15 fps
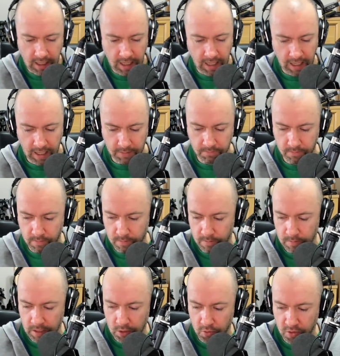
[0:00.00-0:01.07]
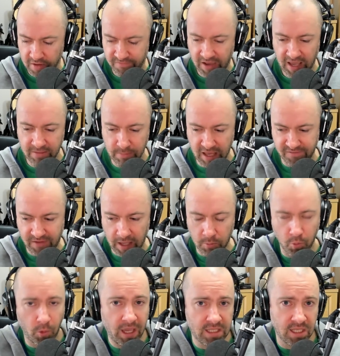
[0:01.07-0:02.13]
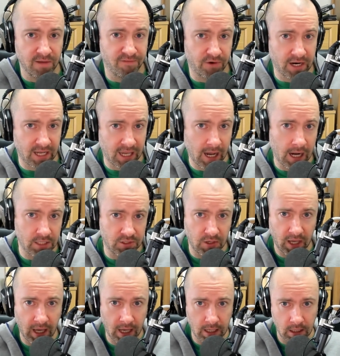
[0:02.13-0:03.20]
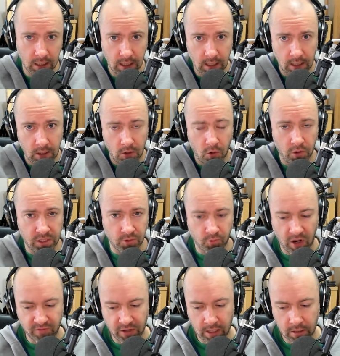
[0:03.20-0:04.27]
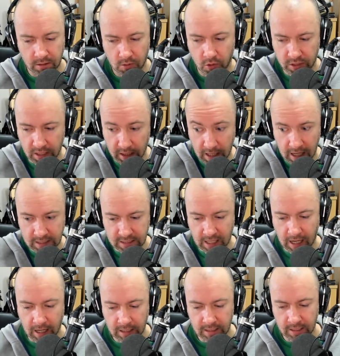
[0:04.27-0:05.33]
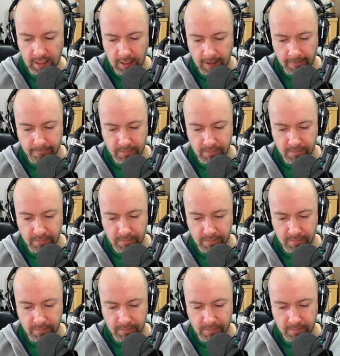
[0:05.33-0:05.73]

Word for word: Um, you know, if I if I'm waiting for a card to hit on the river on the last card,